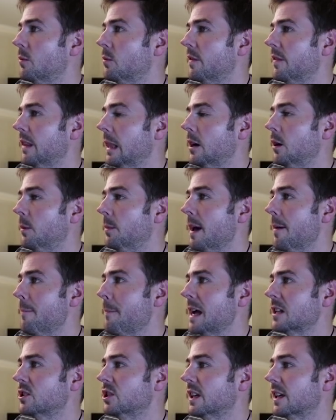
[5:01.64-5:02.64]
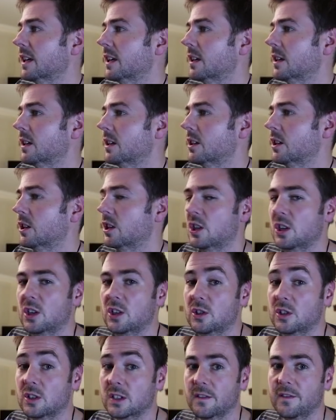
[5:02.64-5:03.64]
with a little bit of magic,
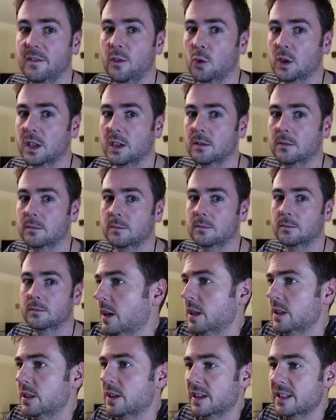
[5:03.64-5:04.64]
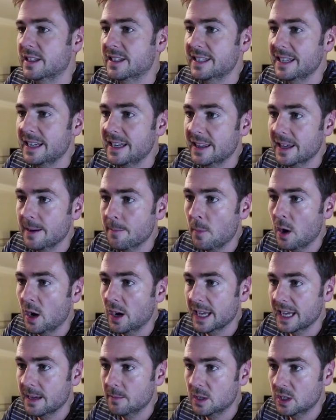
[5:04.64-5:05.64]
does it for you. You can see that
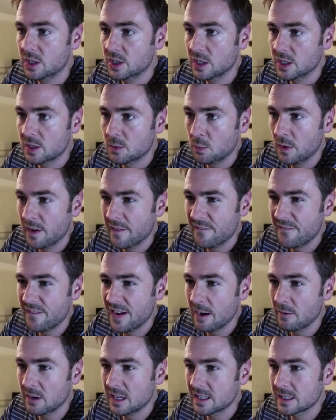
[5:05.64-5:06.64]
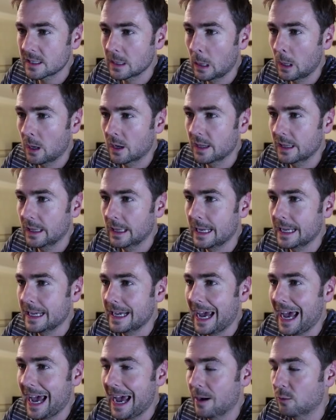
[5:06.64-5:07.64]
my images were very
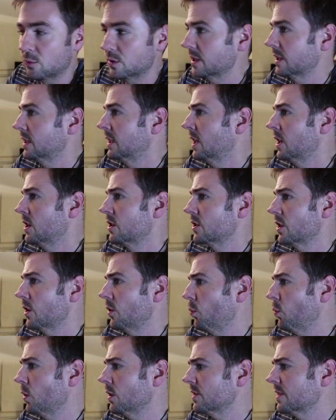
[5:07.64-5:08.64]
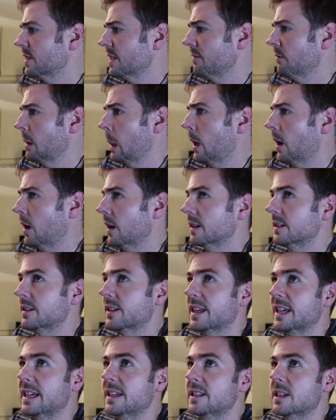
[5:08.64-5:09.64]
slightly out. So once they're aligned,
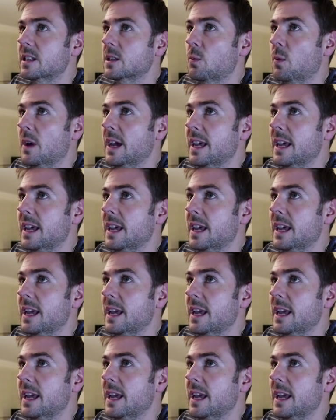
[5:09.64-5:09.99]
the easiest